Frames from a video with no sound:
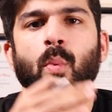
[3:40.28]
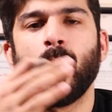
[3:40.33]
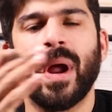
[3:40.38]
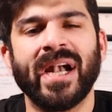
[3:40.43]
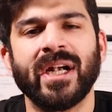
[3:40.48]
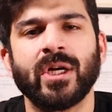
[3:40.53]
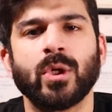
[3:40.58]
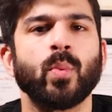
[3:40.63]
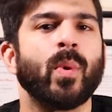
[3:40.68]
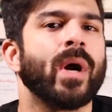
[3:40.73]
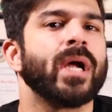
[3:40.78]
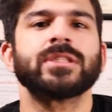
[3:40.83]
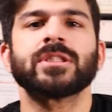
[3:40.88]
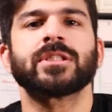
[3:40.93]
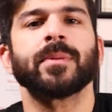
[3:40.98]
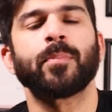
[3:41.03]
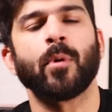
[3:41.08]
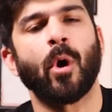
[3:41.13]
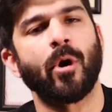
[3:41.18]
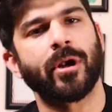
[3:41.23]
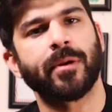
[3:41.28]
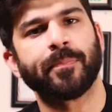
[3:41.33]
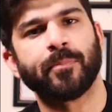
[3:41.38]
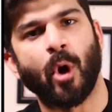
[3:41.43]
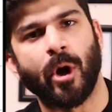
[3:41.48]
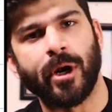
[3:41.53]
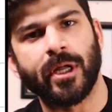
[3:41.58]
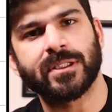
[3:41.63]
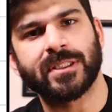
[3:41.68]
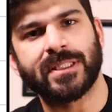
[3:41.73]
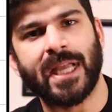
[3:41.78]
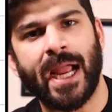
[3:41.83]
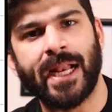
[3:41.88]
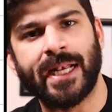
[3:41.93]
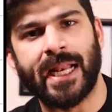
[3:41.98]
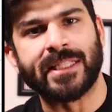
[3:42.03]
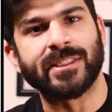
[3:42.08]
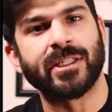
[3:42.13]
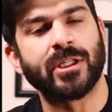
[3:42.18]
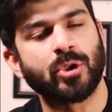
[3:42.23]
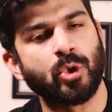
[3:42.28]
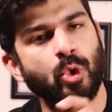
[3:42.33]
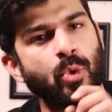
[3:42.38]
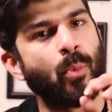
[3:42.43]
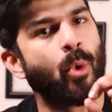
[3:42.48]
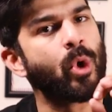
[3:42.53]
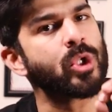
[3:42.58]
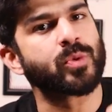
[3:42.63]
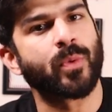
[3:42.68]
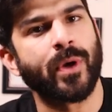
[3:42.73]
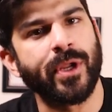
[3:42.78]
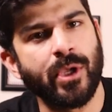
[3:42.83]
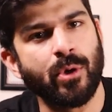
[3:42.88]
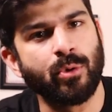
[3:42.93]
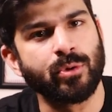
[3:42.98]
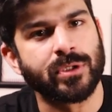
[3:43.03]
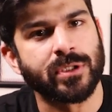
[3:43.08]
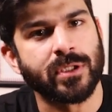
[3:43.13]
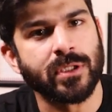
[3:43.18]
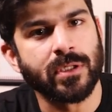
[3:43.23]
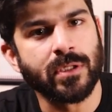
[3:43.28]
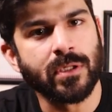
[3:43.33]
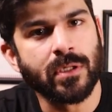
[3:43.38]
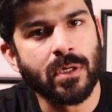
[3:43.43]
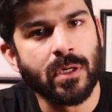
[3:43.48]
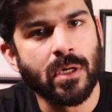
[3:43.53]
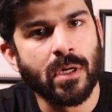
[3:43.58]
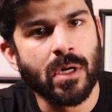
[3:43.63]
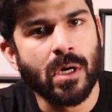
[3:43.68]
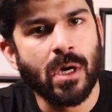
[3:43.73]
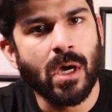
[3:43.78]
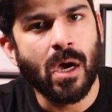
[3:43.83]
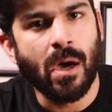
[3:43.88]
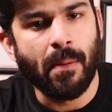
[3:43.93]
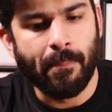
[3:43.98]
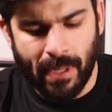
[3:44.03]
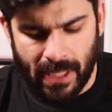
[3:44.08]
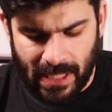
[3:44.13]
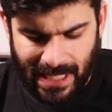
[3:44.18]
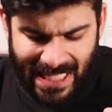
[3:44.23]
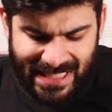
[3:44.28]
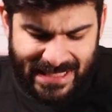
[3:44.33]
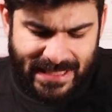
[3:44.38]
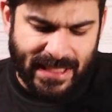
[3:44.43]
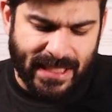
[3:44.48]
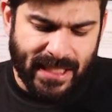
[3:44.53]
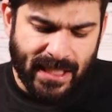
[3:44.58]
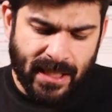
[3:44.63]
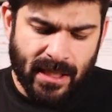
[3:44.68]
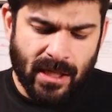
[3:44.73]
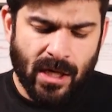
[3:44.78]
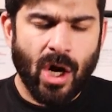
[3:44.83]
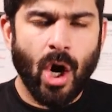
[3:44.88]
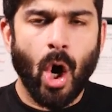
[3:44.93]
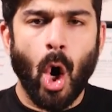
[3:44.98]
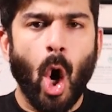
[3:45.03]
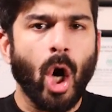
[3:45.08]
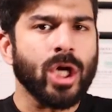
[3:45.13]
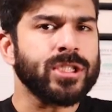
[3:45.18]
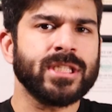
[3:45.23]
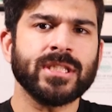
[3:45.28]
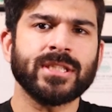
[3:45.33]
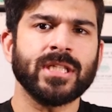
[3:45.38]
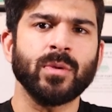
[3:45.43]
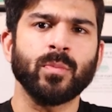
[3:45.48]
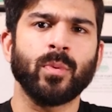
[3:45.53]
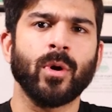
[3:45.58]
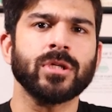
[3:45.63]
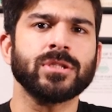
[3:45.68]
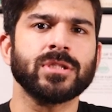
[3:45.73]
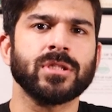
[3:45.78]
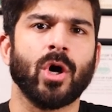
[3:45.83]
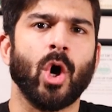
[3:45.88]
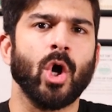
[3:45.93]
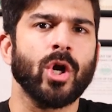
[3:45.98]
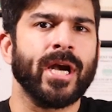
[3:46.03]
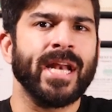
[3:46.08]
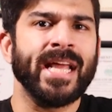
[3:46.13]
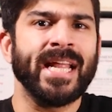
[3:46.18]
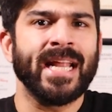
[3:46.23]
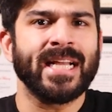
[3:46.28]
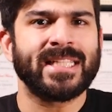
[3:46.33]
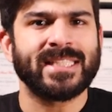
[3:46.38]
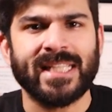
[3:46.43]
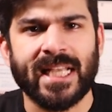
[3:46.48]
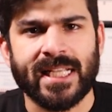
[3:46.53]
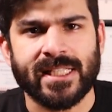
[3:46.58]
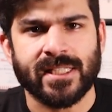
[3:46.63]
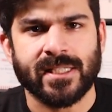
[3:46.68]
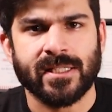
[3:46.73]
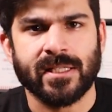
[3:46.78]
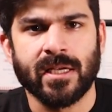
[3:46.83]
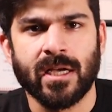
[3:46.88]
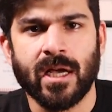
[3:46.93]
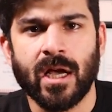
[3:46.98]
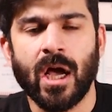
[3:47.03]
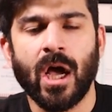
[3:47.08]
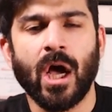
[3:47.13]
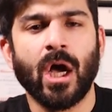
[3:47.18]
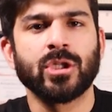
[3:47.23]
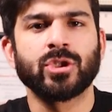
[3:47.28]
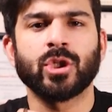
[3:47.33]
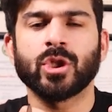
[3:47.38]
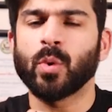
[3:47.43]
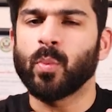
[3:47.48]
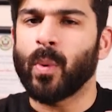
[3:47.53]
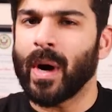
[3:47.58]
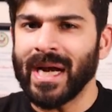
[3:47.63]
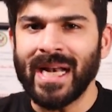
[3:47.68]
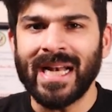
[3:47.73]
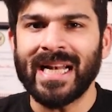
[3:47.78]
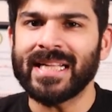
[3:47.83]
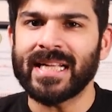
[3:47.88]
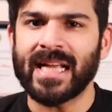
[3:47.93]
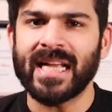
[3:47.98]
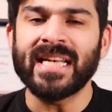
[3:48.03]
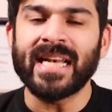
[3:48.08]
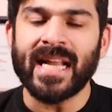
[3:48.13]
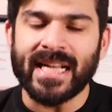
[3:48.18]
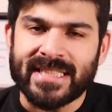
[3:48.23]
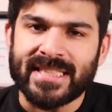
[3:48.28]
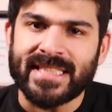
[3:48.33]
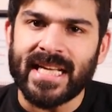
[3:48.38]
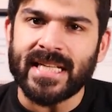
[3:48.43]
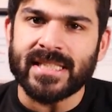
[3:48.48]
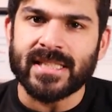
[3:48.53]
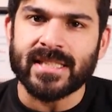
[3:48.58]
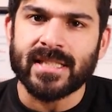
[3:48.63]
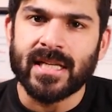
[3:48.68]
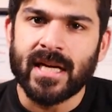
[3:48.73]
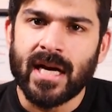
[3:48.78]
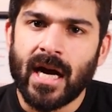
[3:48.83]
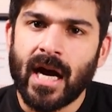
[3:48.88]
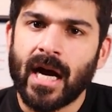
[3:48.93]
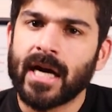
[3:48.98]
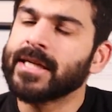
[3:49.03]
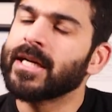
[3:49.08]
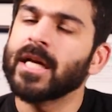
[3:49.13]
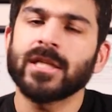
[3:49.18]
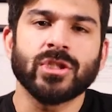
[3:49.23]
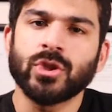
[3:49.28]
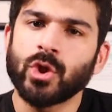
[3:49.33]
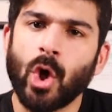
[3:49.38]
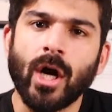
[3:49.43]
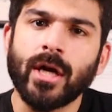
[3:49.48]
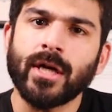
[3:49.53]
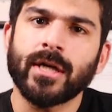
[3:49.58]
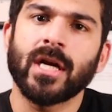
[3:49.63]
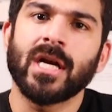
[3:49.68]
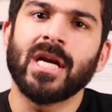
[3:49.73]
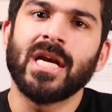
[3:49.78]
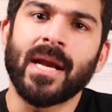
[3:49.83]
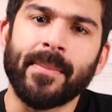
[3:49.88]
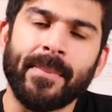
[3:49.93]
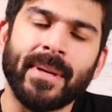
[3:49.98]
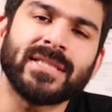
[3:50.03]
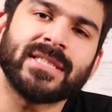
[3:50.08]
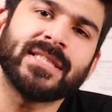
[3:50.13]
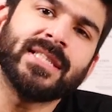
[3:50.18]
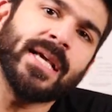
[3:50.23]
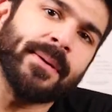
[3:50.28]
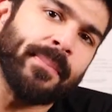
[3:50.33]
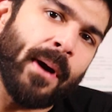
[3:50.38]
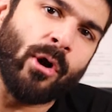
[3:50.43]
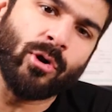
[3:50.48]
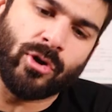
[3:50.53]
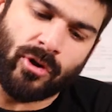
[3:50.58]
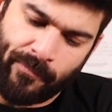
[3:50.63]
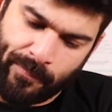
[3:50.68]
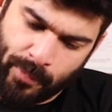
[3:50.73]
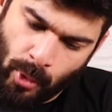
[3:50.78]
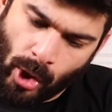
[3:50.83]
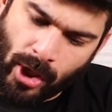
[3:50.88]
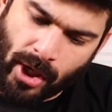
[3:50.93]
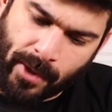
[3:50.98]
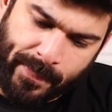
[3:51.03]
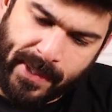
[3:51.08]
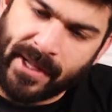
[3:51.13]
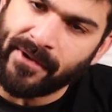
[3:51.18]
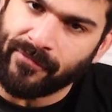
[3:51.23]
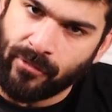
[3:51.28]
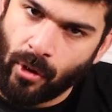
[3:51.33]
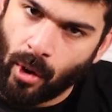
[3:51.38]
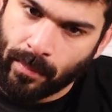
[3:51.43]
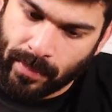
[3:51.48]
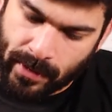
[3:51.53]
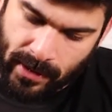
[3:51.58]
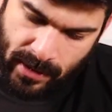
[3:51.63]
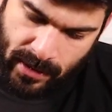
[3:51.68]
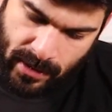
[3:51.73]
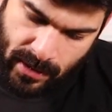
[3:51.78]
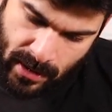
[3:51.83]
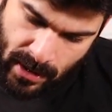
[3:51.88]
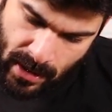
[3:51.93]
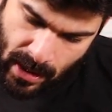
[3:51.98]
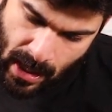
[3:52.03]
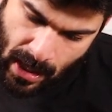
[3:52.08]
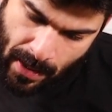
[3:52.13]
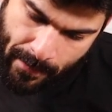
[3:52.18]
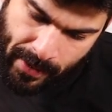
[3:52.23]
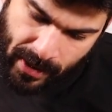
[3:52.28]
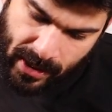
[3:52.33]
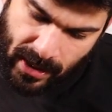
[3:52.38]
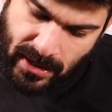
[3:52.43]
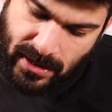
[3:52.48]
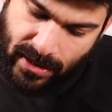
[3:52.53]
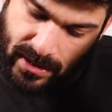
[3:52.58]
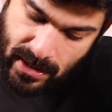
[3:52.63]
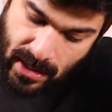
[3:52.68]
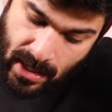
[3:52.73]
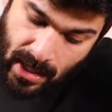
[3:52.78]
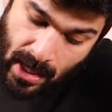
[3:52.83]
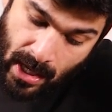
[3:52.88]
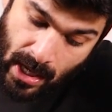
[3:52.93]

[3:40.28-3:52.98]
went towards the product side and the 2 moles were used. But let's see, oxygen was already in excess. So the one in excess does not limits the amount of product being formed because